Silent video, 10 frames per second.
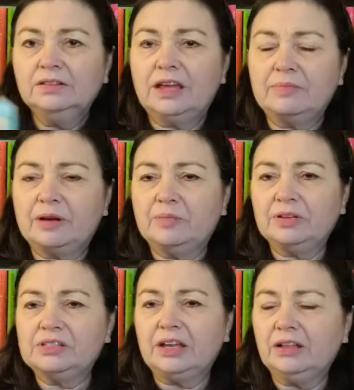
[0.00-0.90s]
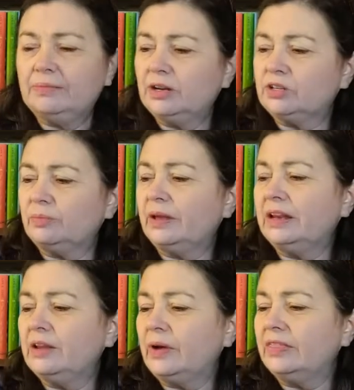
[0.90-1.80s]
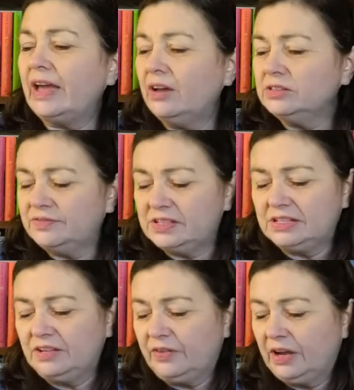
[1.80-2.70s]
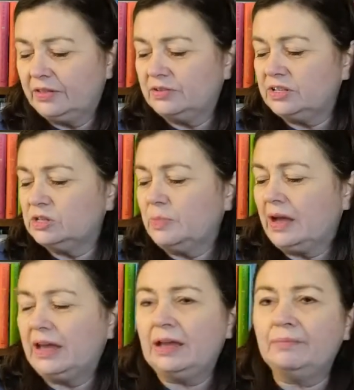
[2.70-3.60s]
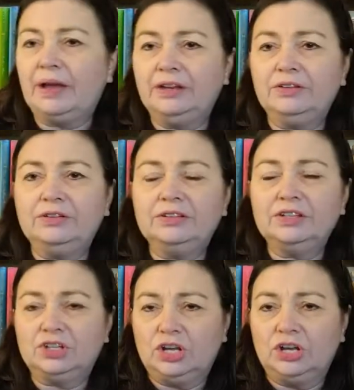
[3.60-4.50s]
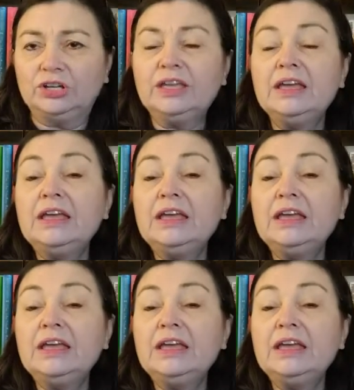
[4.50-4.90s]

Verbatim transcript: Library Book Sale. I'm not sure. But anyway, The House of 60 Fathers is by Minder de Jong.